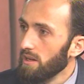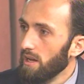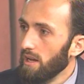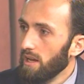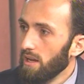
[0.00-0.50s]

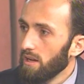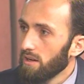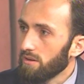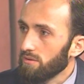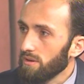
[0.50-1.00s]
of the
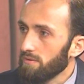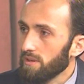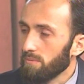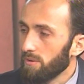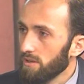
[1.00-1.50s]
grief
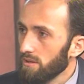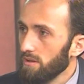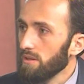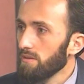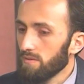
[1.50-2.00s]
that
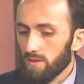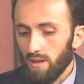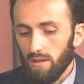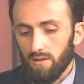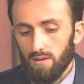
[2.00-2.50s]
person lives,
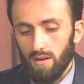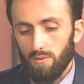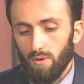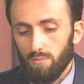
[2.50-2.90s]
and at one